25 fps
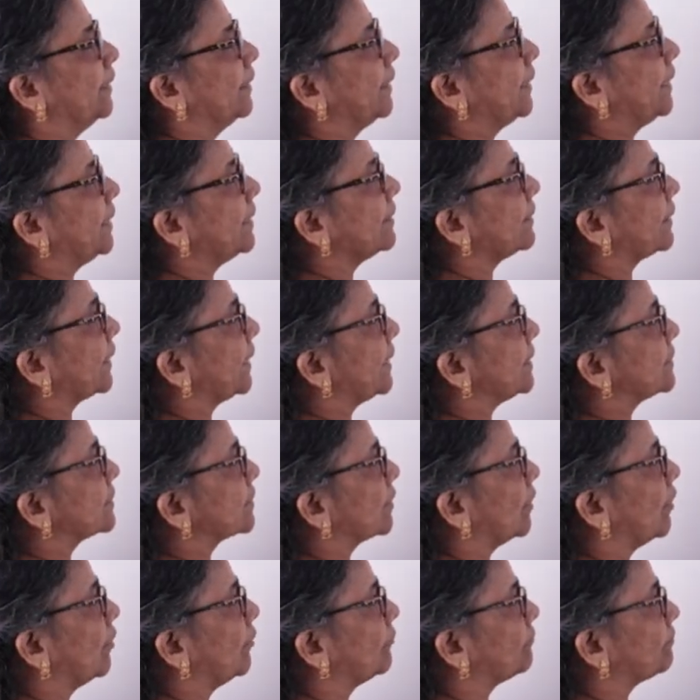In case
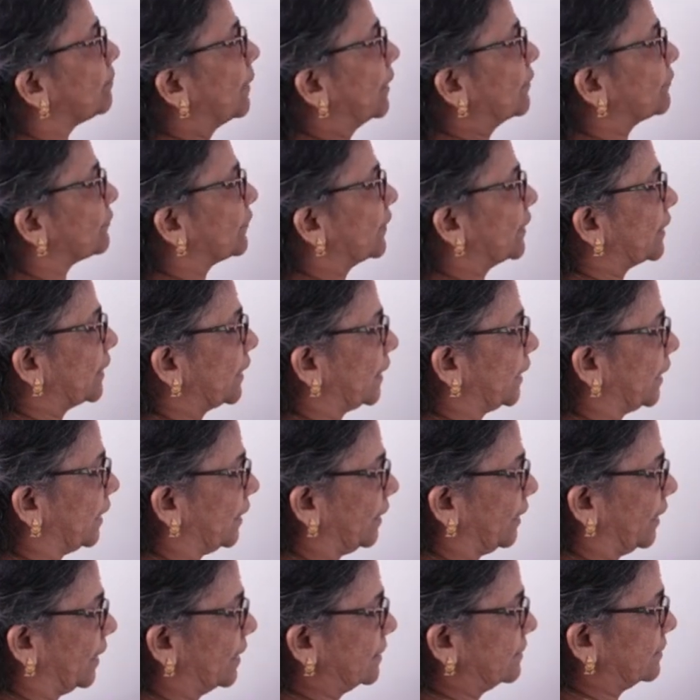of perfectly
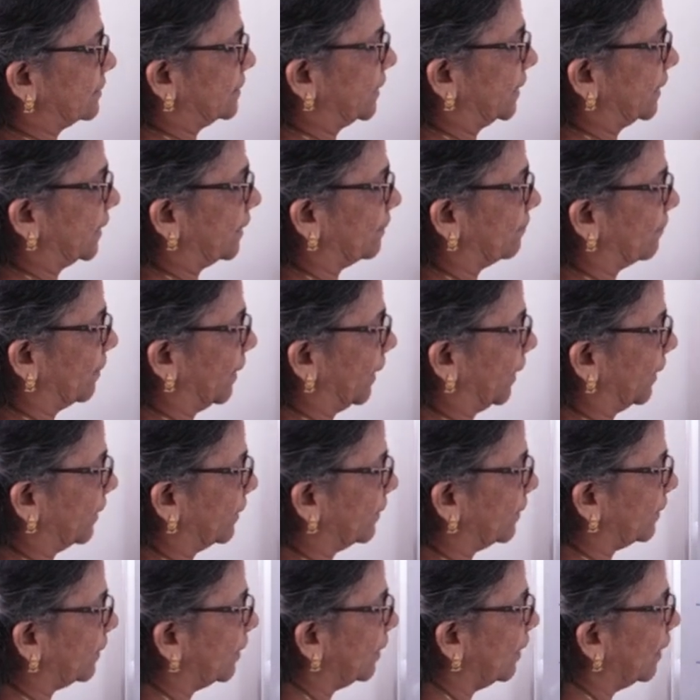elastic
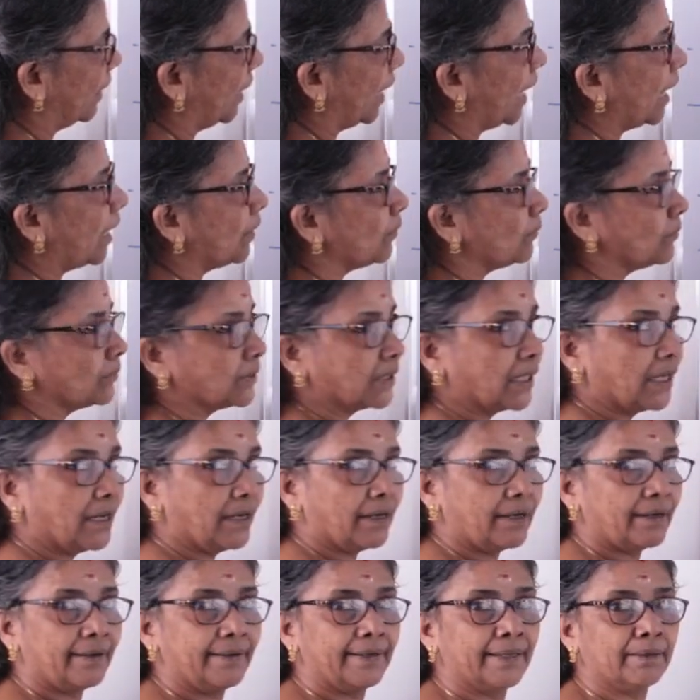demand, how
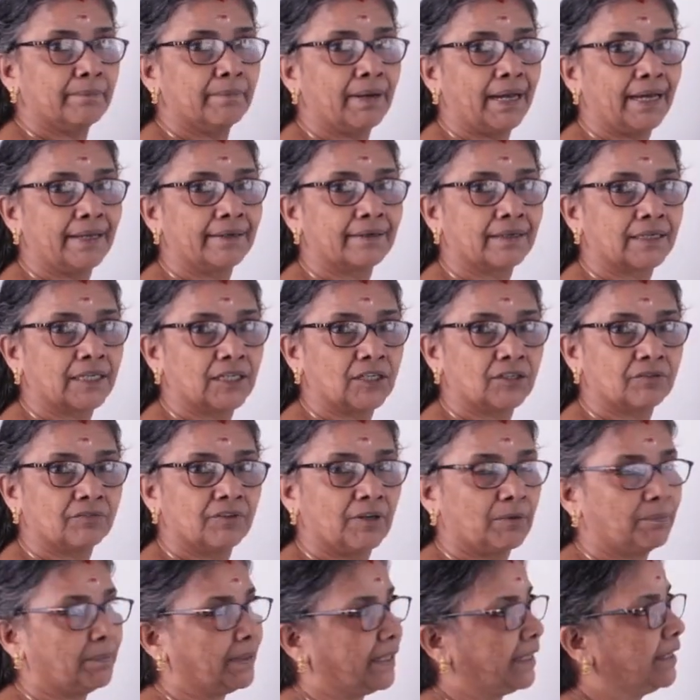the demand curve
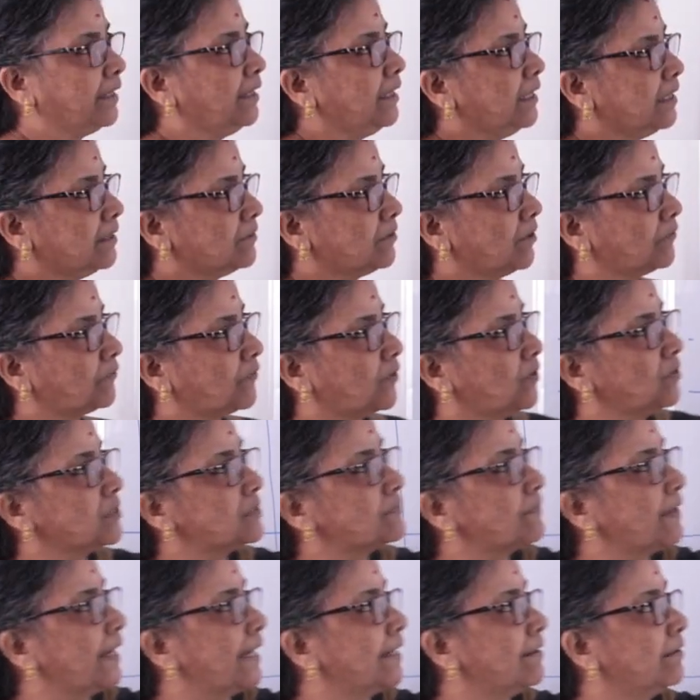will be? Of course,
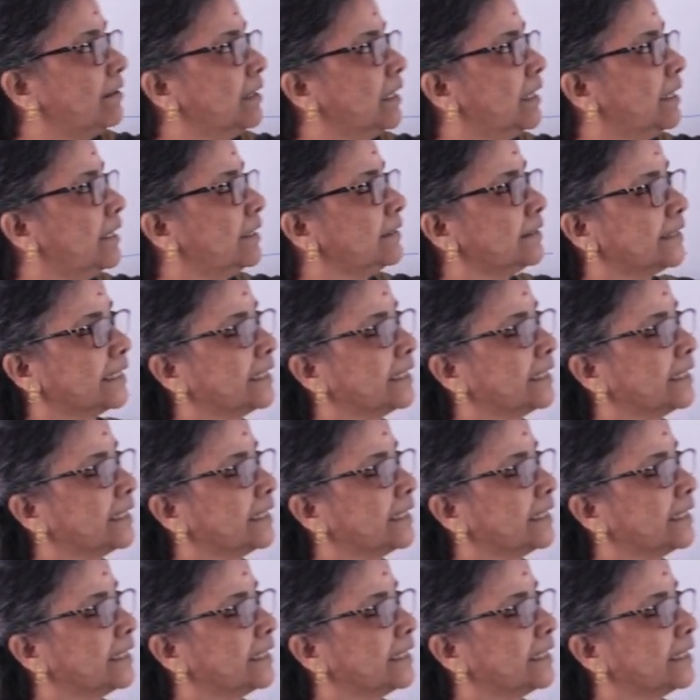we have learned the